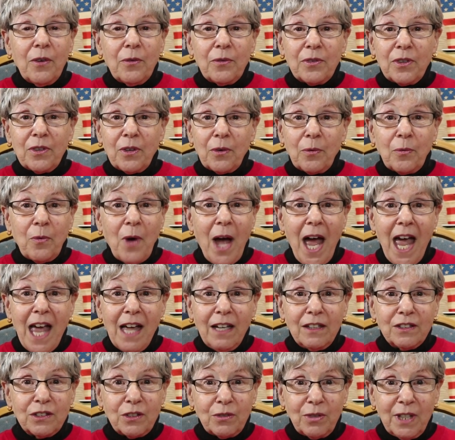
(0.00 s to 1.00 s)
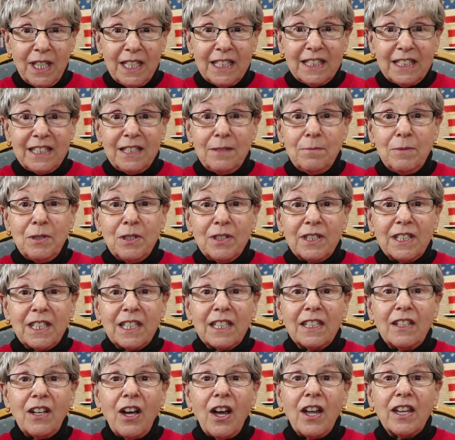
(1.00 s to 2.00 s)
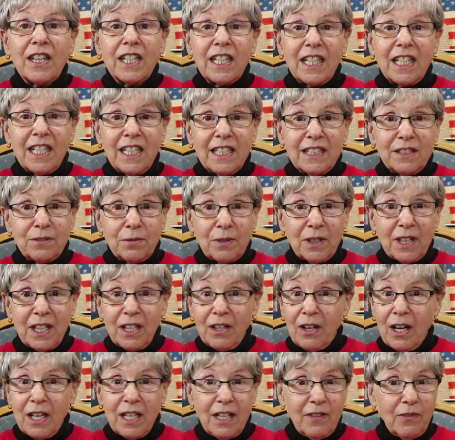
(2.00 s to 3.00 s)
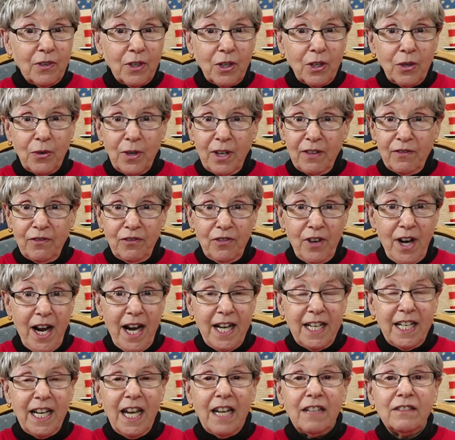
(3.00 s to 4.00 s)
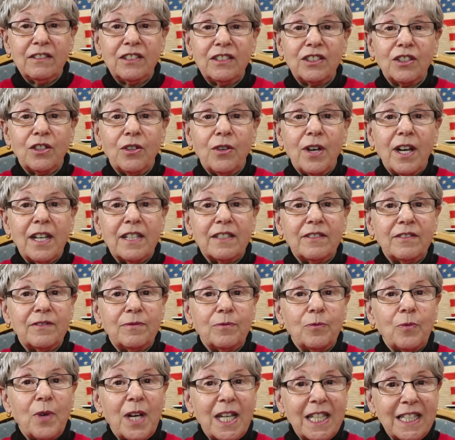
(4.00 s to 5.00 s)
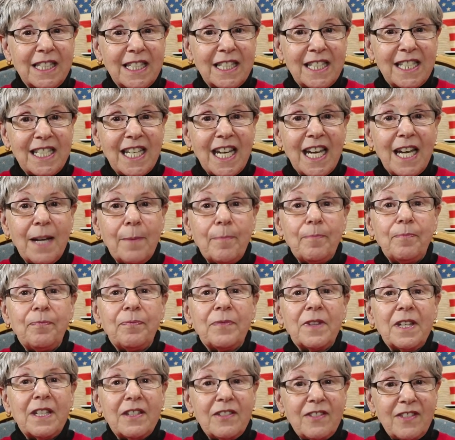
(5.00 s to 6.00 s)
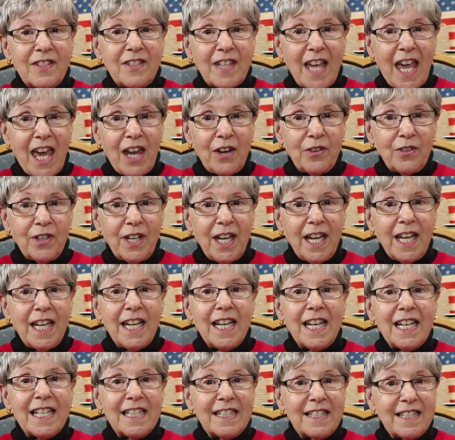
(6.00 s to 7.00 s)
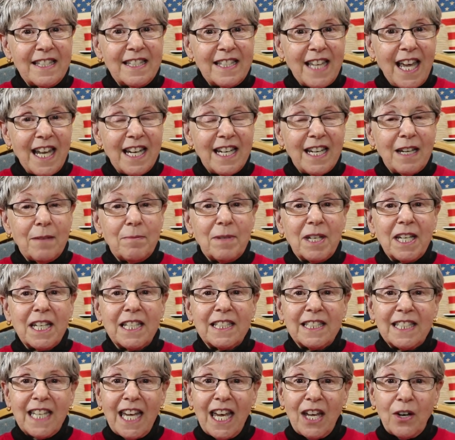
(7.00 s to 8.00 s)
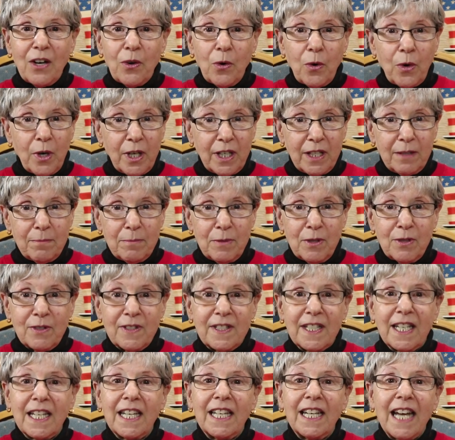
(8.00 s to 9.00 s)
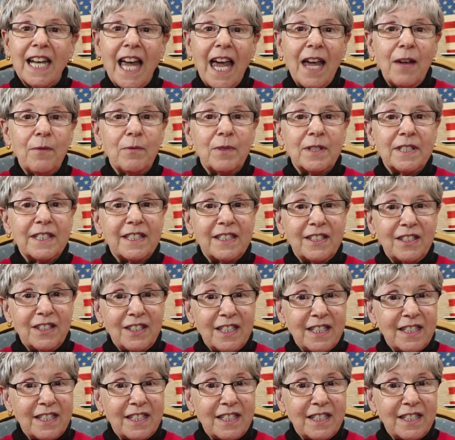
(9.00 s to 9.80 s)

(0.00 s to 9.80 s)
the wild, crazy music, and all the kids were there. I never go on Friday. I used to go on Wednesday, Saturday, and Sunday because they had organ music, and I was,